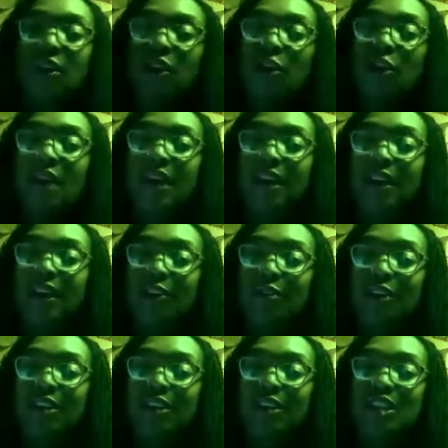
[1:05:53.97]
let nobody in on
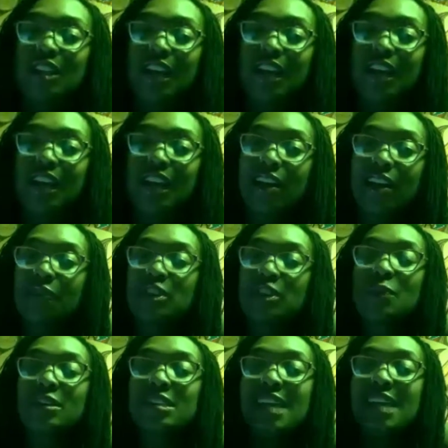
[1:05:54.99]
that shit. Like if it's
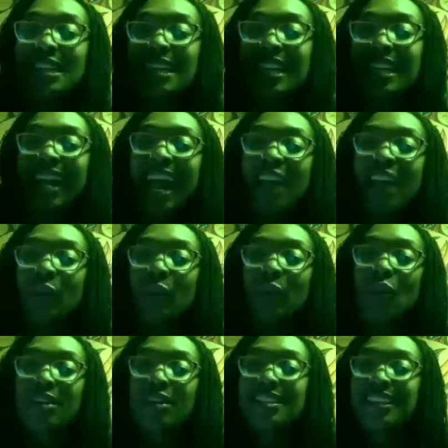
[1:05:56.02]
protected they gotta
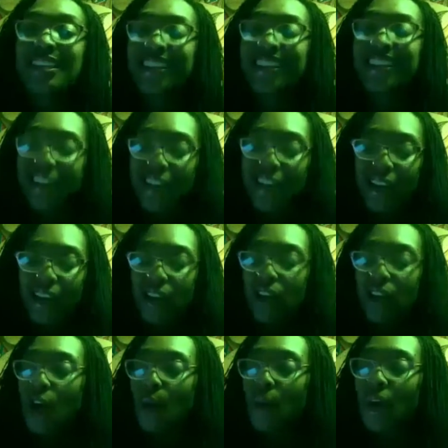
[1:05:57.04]
request it no, ma'am.